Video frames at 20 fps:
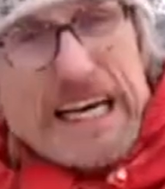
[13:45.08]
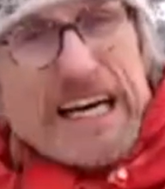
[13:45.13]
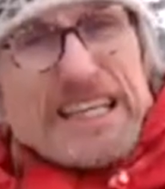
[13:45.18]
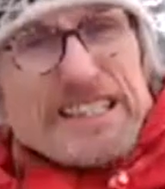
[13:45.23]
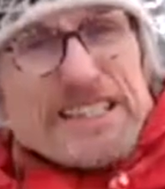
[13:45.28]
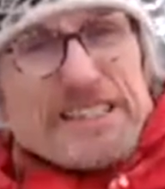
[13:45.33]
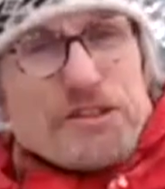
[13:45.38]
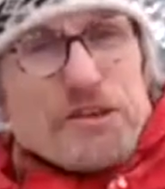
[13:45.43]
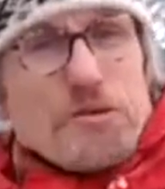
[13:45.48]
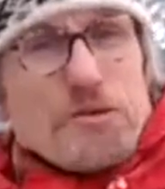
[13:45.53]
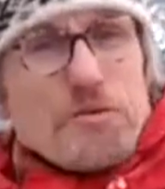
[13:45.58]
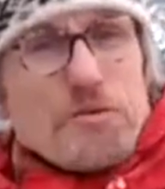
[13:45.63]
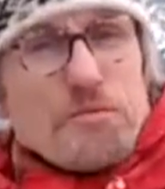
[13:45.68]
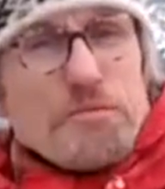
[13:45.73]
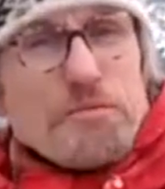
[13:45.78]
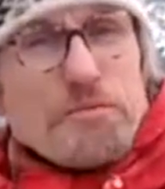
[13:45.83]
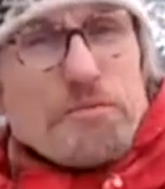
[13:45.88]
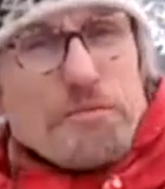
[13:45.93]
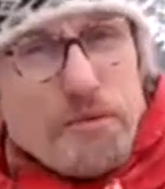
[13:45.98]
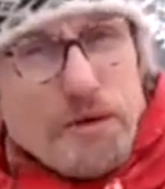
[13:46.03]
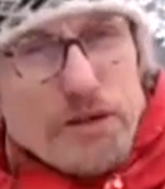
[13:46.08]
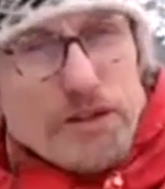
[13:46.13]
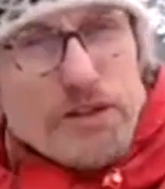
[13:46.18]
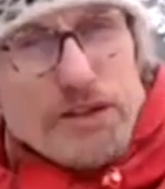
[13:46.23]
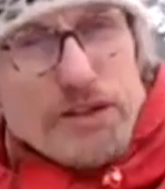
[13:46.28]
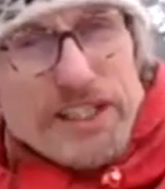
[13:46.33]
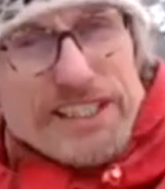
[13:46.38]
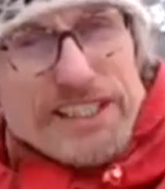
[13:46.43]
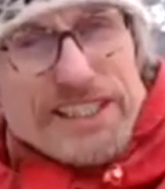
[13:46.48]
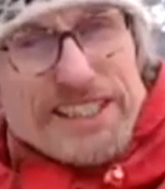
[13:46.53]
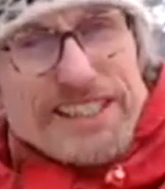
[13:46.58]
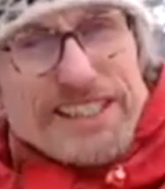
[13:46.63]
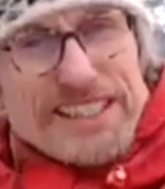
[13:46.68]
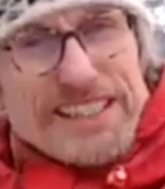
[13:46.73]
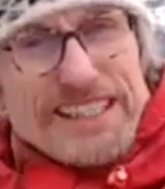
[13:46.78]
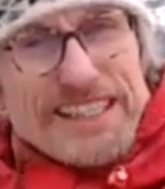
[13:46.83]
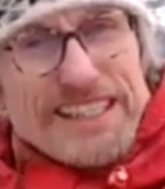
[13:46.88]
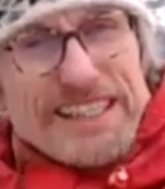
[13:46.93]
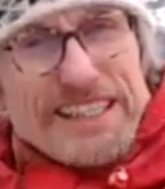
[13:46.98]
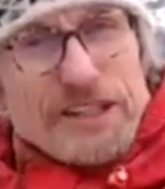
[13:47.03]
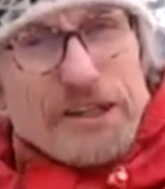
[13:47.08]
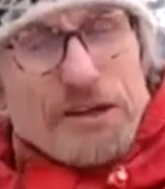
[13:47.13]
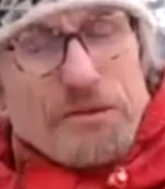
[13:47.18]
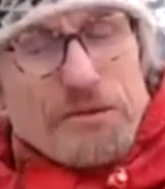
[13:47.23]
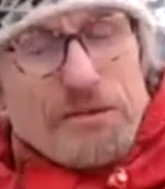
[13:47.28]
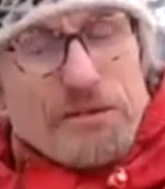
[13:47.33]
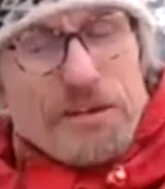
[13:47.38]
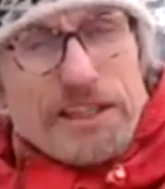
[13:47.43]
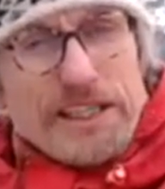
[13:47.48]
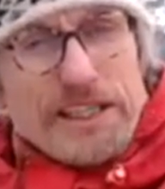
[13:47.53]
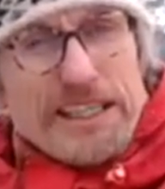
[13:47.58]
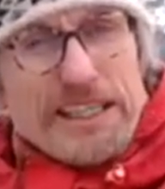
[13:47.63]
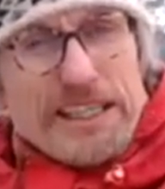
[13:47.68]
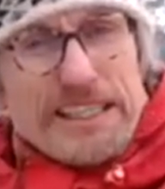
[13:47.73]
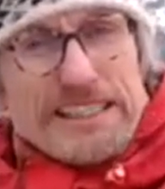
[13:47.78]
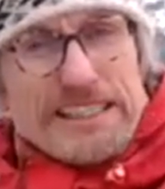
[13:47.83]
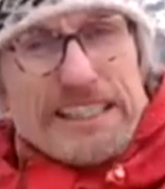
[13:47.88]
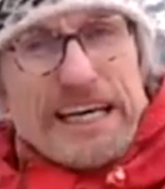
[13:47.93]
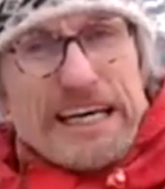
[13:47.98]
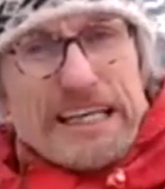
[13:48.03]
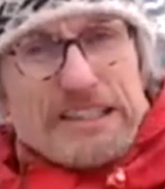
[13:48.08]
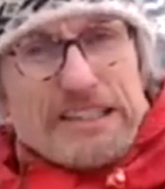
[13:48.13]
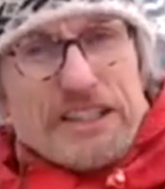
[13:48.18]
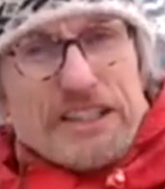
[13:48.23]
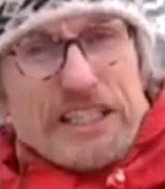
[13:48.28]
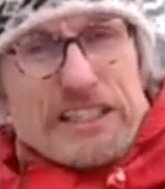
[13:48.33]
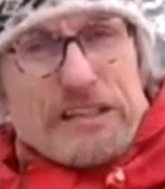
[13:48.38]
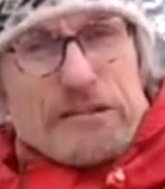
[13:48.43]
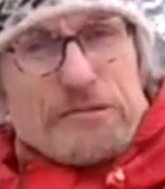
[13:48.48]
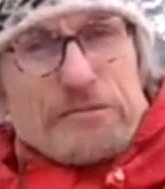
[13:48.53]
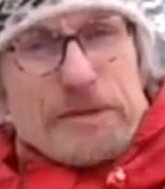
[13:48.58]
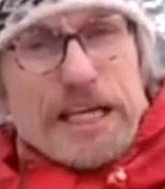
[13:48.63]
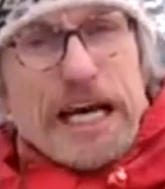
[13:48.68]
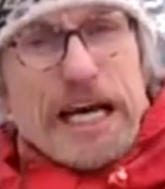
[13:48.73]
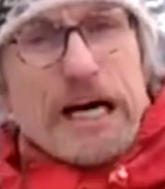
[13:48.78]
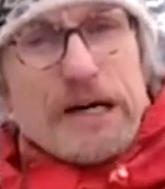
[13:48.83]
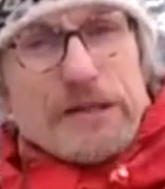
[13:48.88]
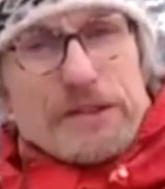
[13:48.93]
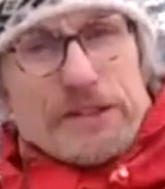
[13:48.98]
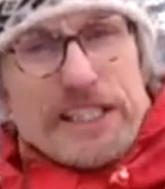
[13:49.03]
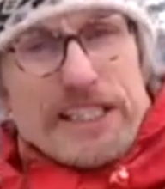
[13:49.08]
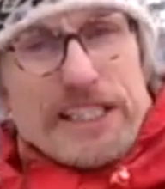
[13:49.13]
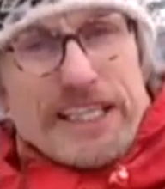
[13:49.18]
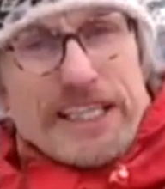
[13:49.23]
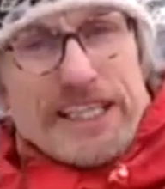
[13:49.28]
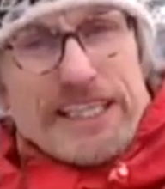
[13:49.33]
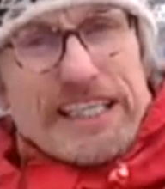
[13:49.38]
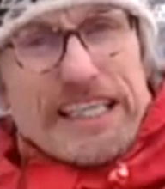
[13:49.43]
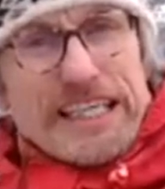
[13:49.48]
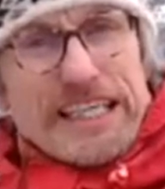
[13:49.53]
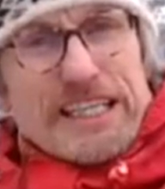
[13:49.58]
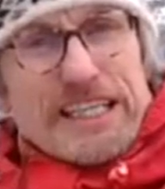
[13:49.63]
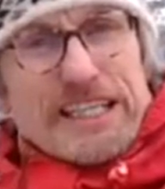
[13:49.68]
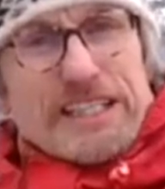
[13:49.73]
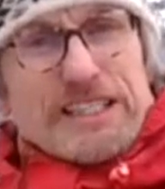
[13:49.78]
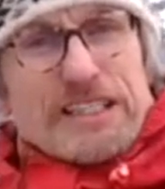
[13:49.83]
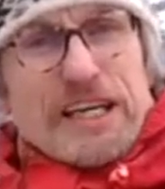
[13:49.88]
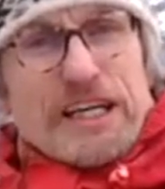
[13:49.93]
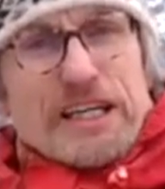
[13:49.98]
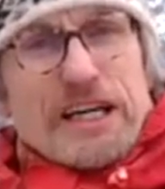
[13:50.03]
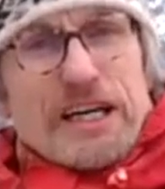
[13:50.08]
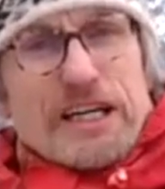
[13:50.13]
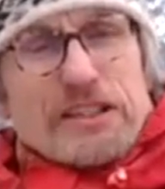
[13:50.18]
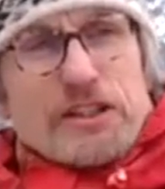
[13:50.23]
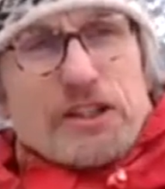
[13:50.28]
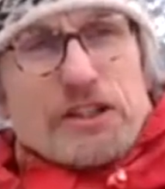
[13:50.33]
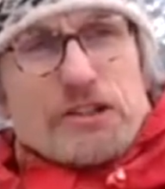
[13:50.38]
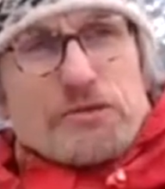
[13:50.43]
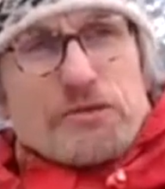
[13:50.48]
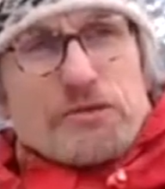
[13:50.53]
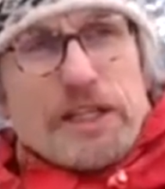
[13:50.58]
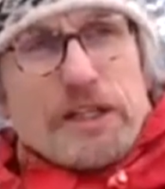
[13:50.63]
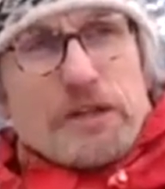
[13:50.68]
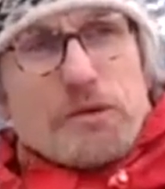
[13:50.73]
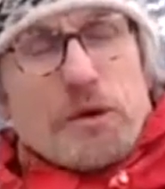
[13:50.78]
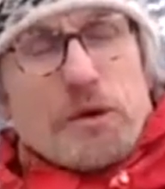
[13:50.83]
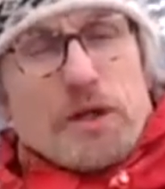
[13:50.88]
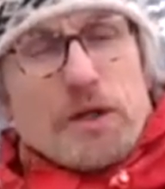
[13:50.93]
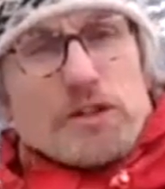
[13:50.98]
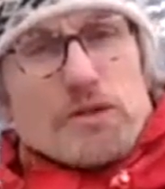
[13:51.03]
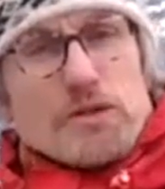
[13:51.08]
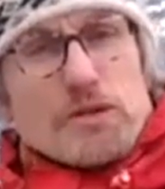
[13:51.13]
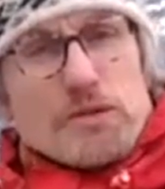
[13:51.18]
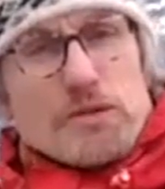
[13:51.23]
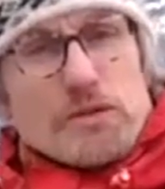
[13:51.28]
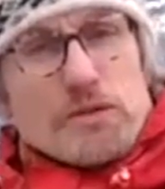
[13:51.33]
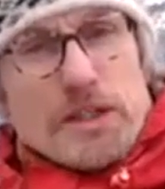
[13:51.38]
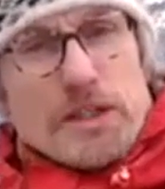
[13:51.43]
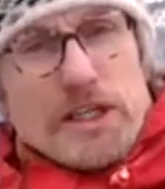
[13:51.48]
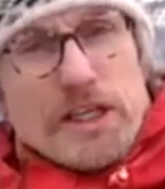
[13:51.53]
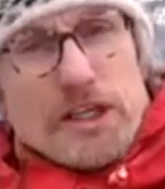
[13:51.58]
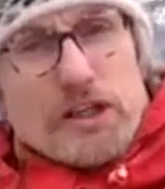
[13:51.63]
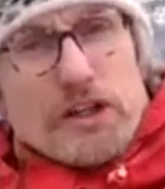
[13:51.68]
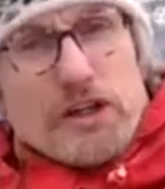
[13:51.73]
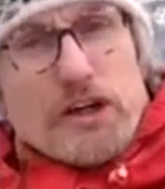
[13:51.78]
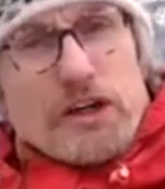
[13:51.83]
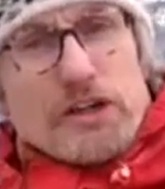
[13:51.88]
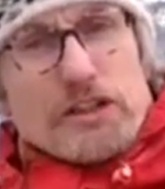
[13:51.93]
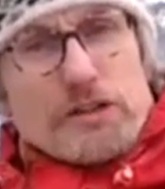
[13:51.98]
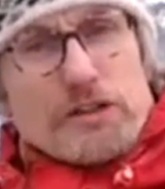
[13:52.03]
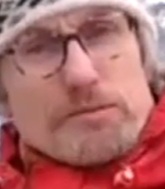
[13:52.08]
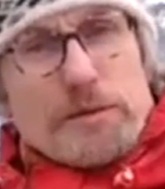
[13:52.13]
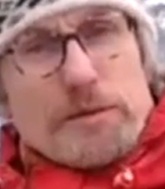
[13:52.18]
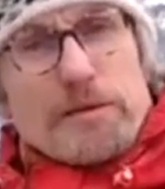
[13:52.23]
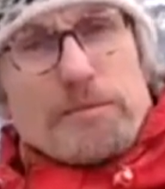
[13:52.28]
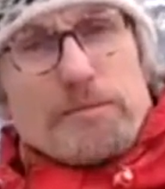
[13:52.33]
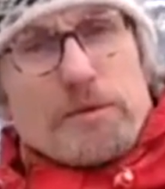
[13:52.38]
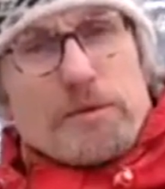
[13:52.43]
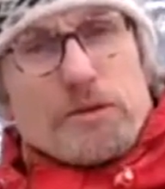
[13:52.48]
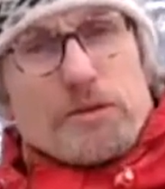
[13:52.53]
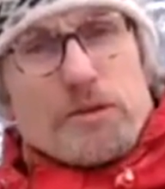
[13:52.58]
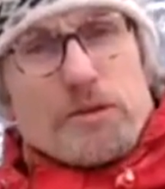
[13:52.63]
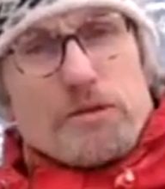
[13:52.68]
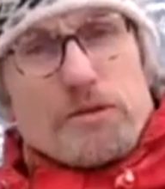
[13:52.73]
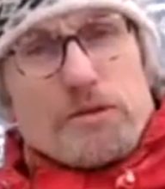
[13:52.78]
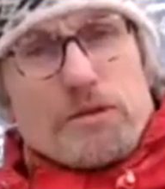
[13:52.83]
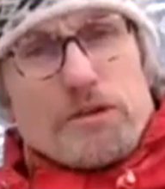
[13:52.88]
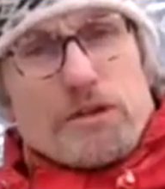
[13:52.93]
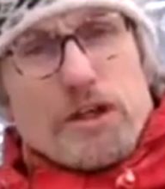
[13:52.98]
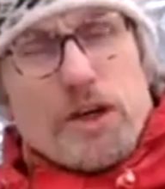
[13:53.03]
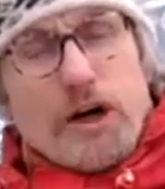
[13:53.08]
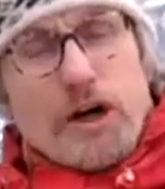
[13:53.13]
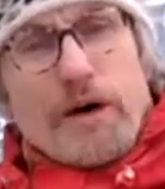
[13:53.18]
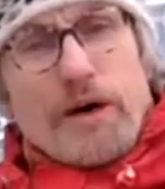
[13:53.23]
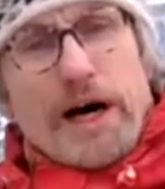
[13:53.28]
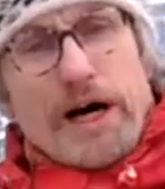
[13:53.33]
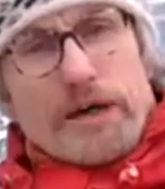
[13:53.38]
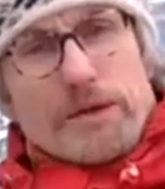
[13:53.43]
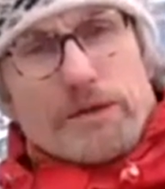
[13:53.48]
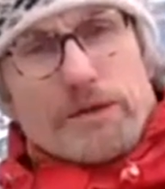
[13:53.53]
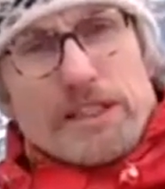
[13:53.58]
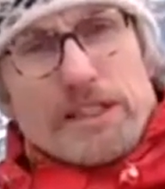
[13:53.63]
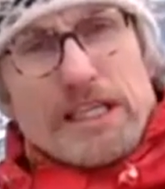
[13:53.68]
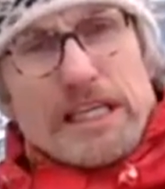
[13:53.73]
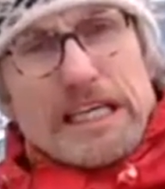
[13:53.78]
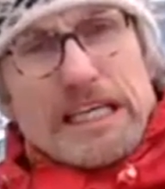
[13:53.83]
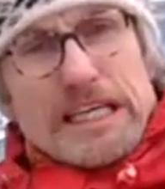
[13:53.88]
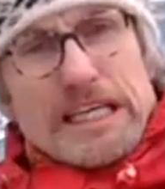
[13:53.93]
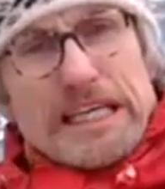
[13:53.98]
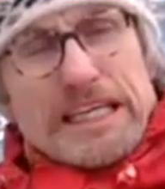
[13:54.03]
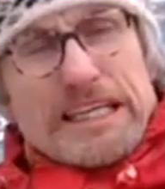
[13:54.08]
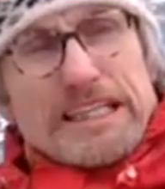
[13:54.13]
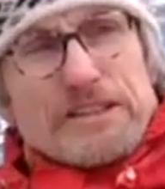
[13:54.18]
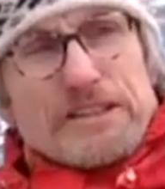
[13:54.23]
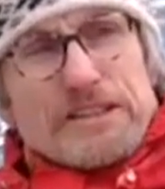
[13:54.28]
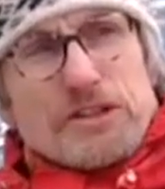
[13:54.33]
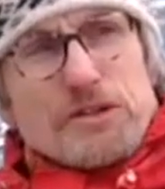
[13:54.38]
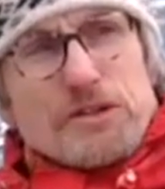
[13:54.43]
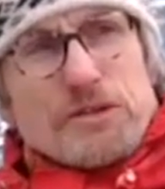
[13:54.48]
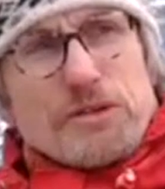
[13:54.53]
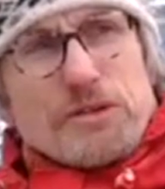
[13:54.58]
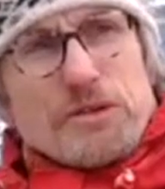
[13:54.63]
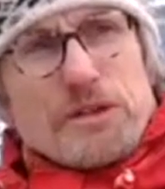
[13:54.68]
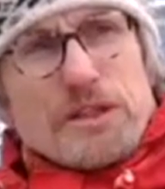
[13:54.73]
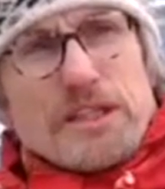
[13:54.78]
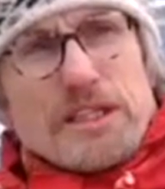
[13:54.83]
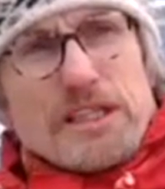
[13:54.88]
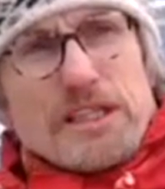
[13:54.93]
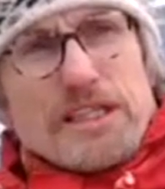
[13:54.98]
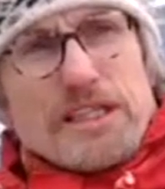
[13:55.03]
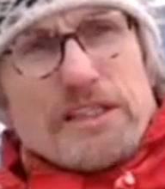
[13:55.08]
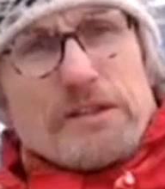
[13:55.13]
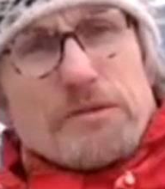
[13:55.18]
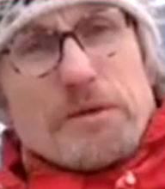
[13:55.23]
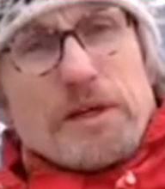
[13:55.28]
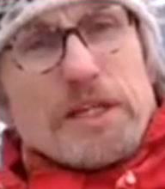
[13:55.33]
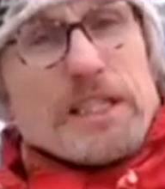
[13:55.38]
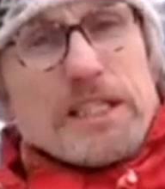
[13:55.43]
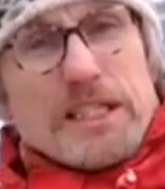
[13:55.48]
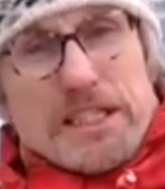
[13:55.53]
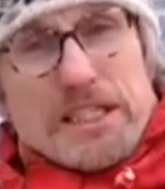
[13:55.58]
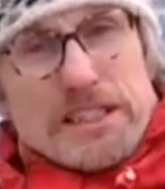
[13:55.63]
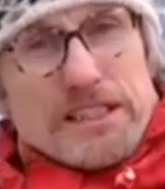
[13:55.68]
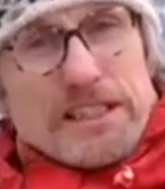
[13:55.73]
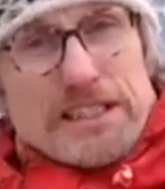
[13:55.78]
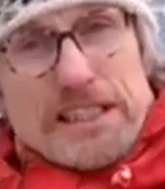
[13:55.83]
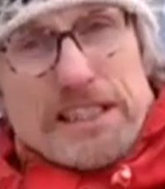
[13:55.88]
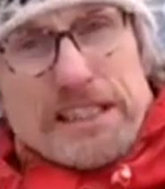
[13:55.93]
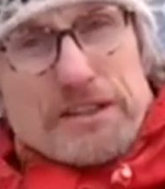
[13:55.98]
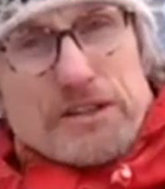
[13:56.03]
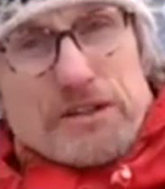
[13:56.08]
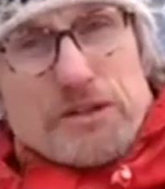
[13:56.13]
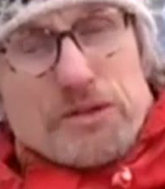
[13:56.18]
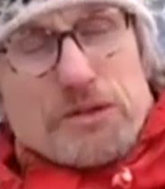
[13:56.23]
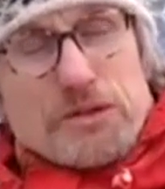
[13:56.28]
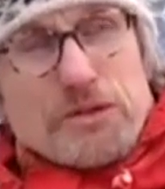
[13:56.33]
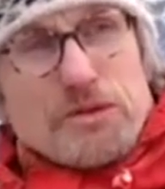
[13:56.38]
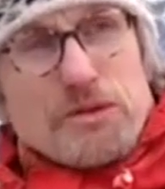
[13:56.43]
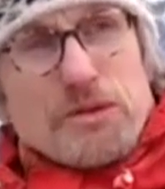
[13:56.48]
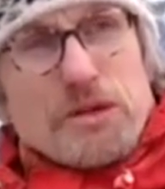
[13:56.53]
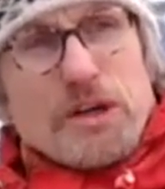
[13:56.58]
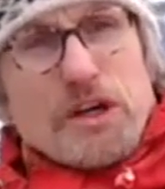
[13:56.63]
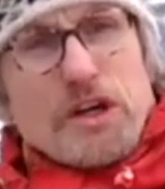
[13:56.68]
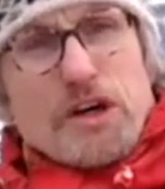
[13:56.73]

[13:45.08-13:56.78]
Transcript: And so one of this, you know, uh, has attracted me out here because I, I just really want to encourage people to go out into uh, the wilderness, into